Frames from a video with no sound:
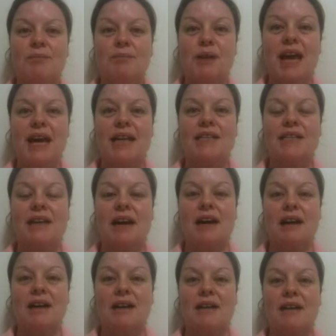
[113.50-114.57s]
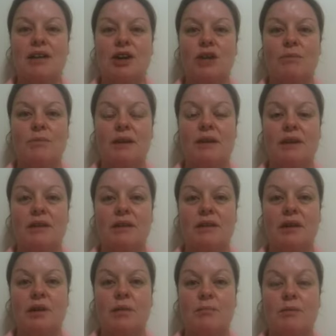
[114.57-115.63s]
players are coping
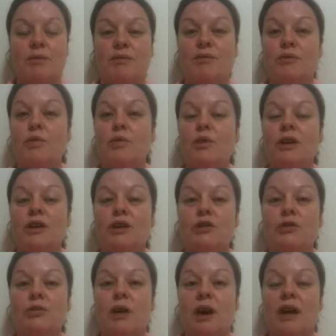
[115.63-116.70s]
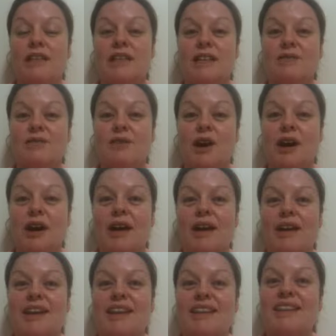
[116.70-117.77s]
before you identify
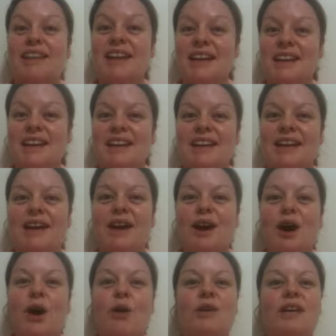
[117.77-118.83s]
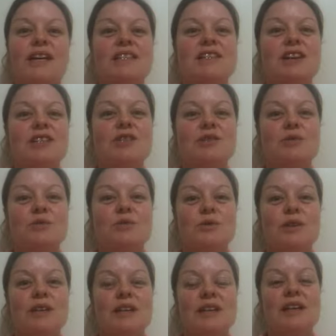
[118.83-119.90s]
then, oh yes, I
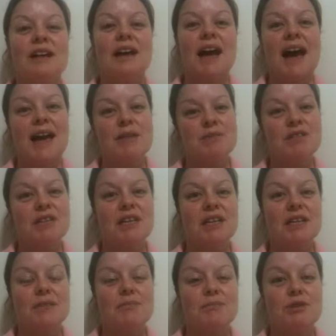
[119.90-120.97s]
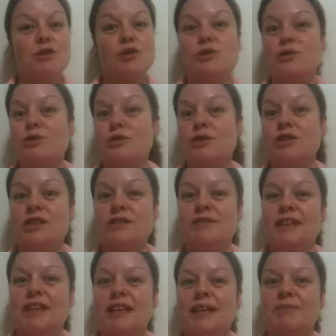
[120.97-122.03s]
saw a particular protrusion of a
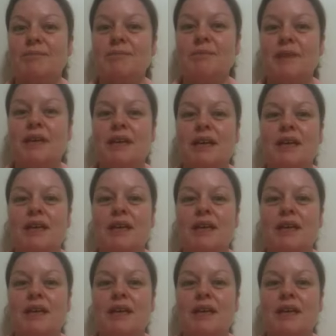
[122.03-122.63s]
limb,